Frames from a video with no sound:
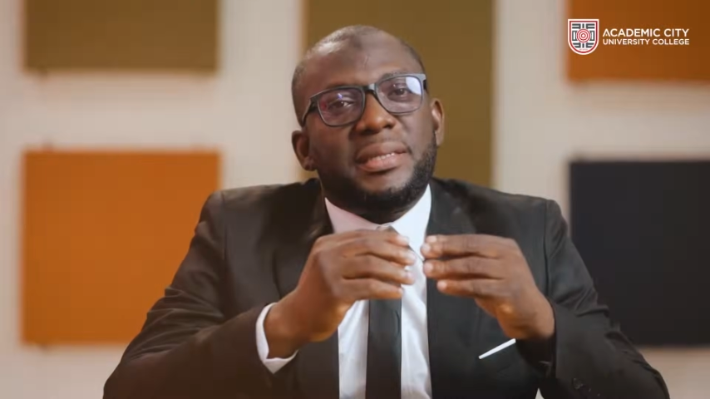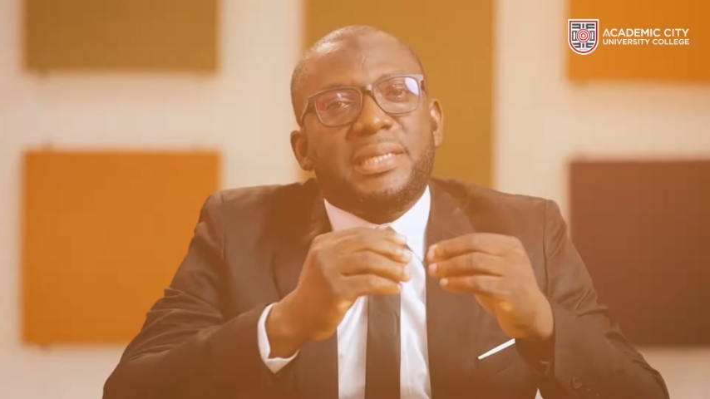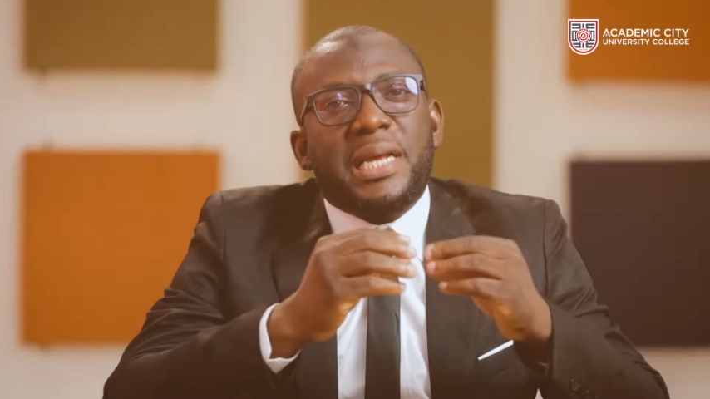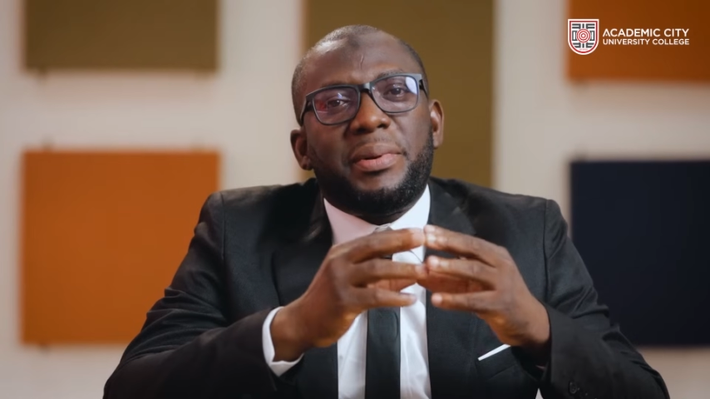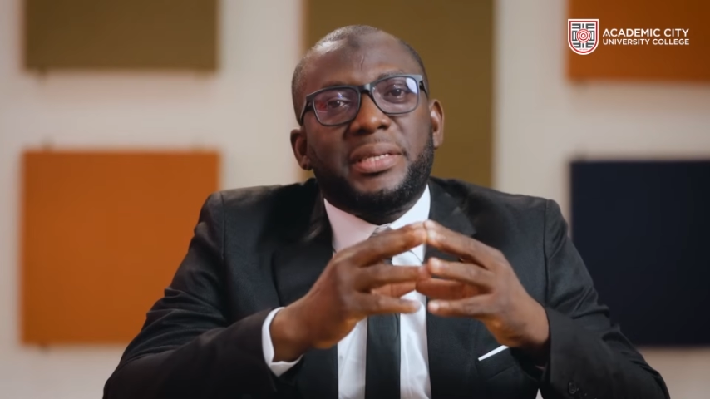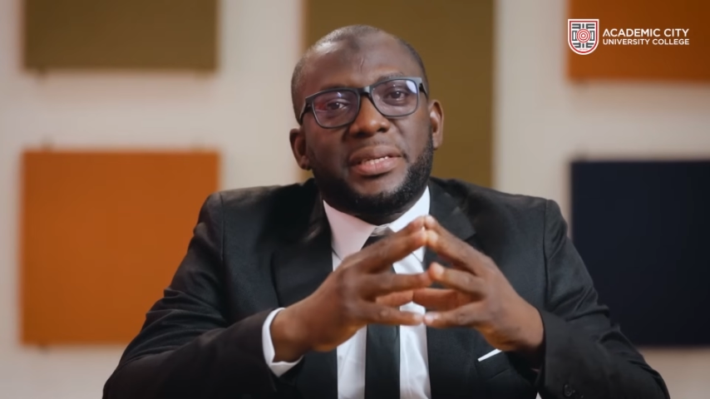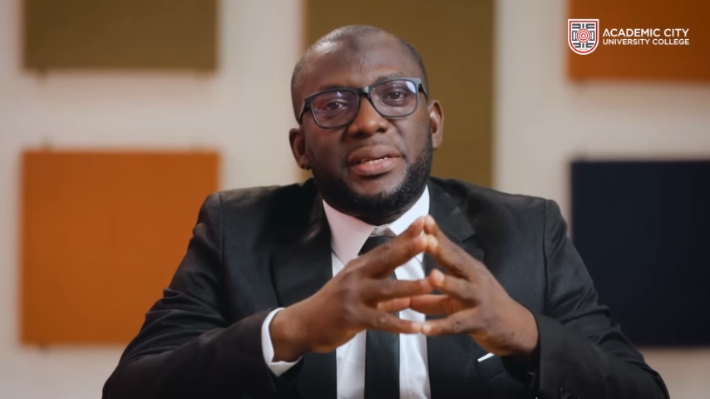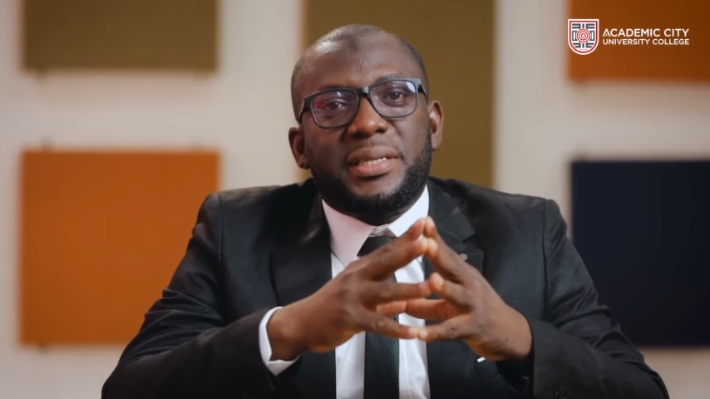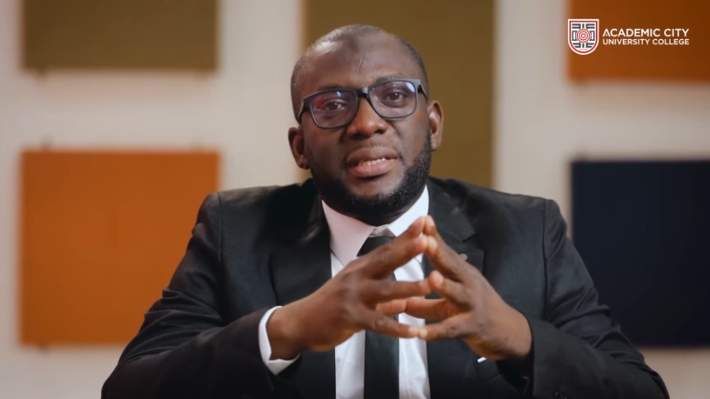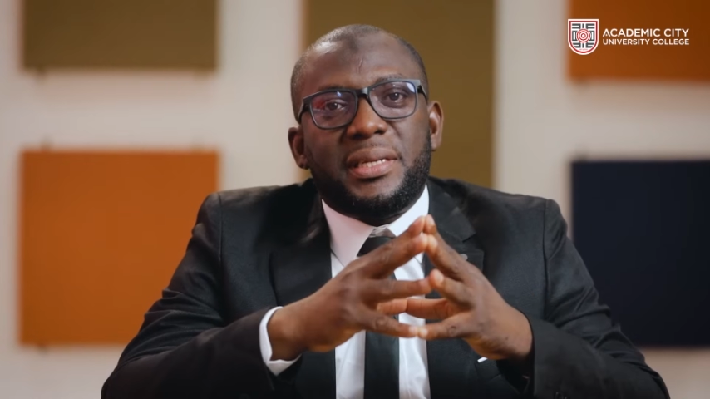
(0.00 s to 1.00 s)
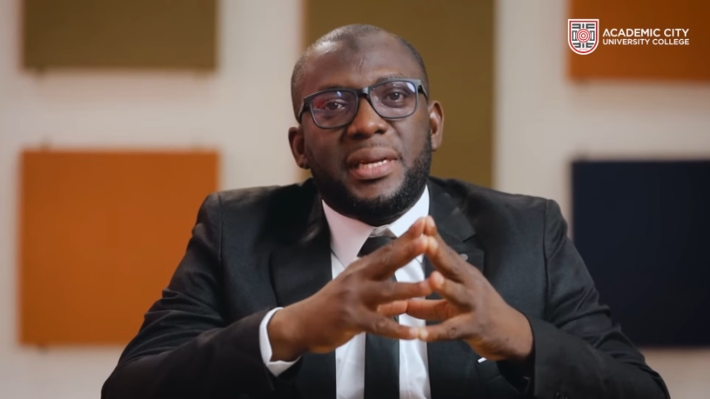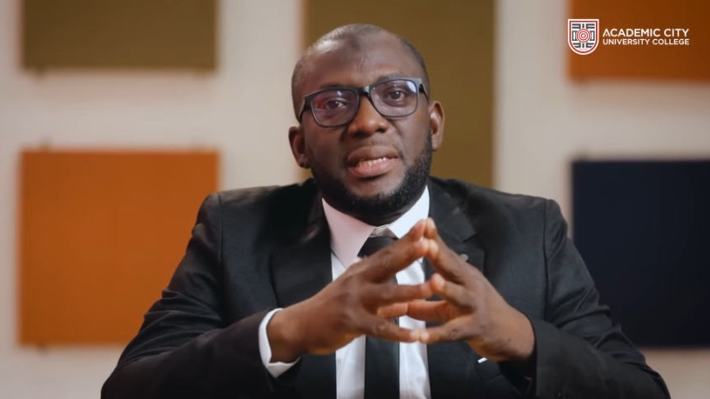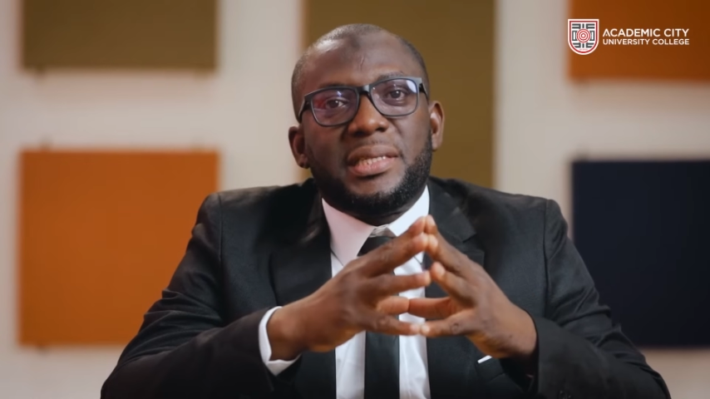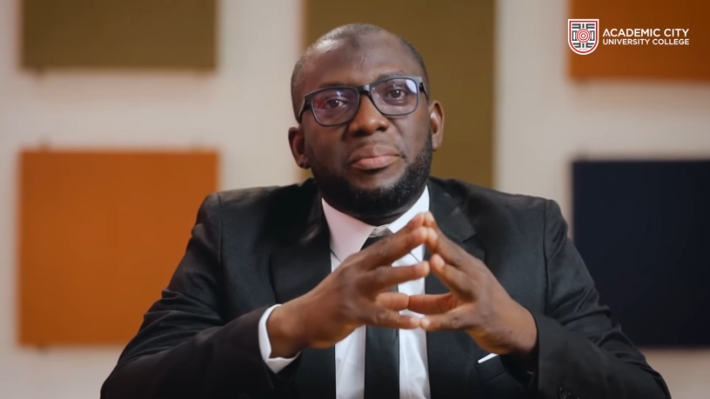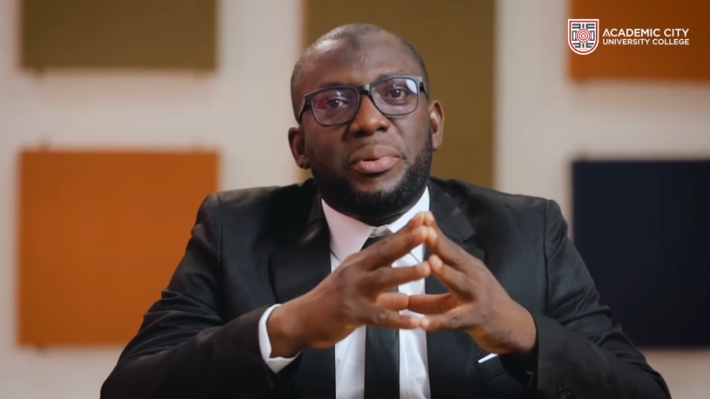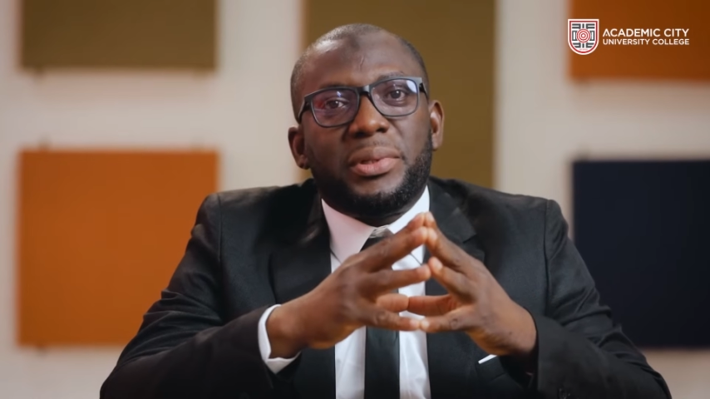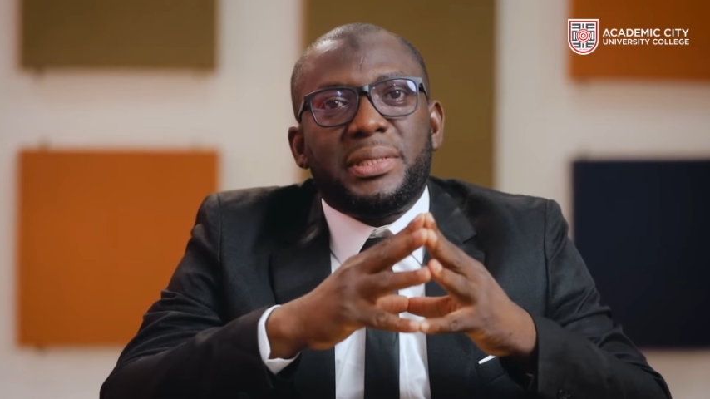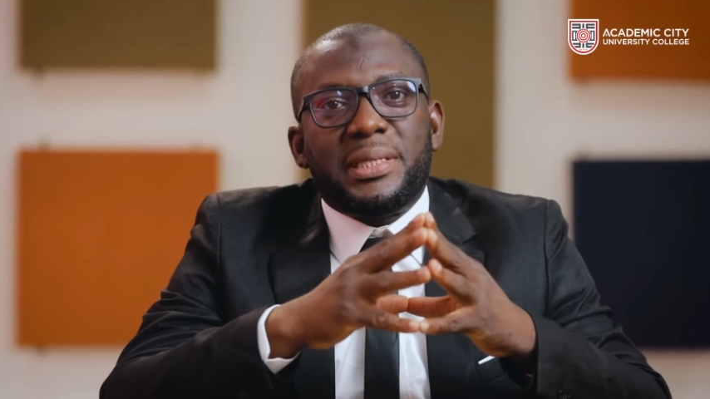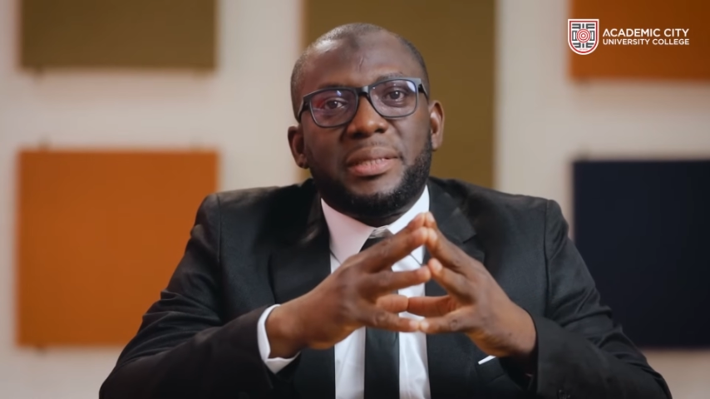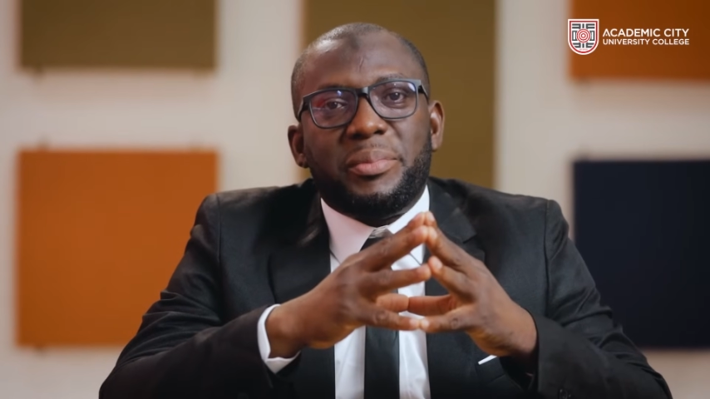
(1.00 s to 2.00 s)
Cybersecurity is
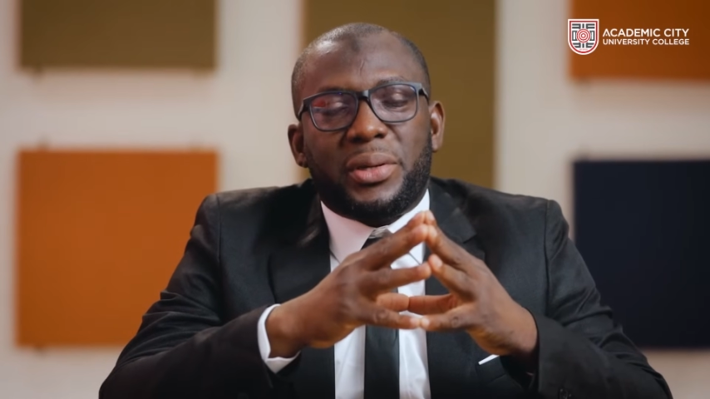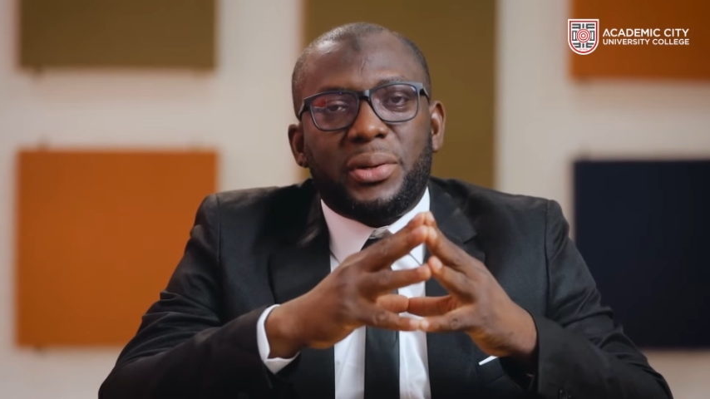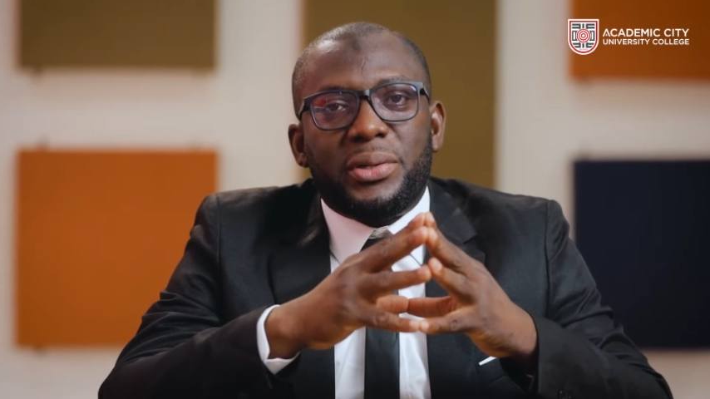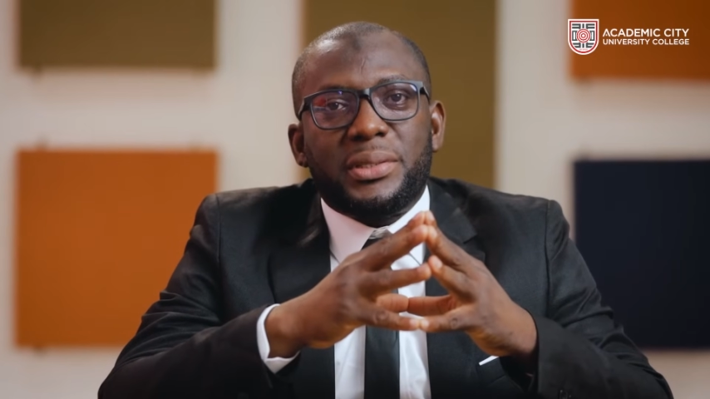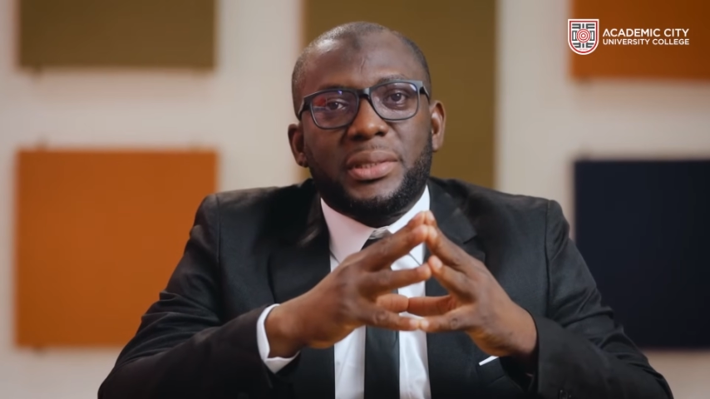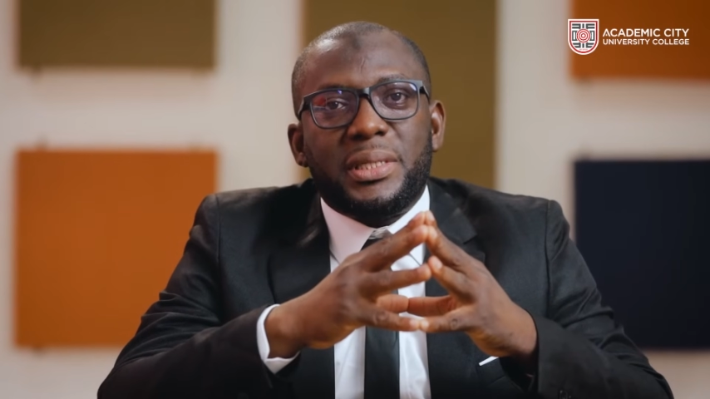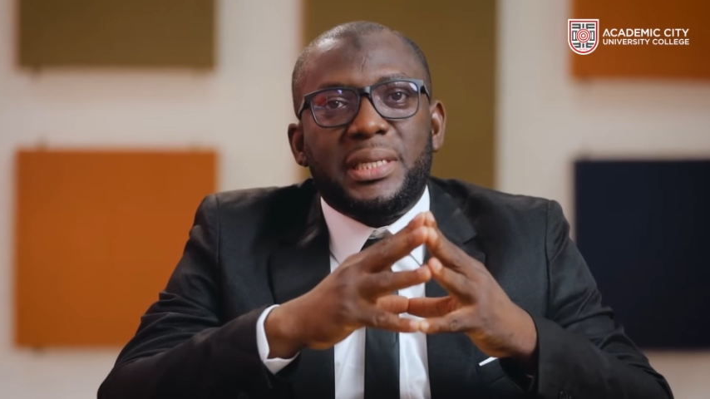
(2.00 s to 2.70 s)
important because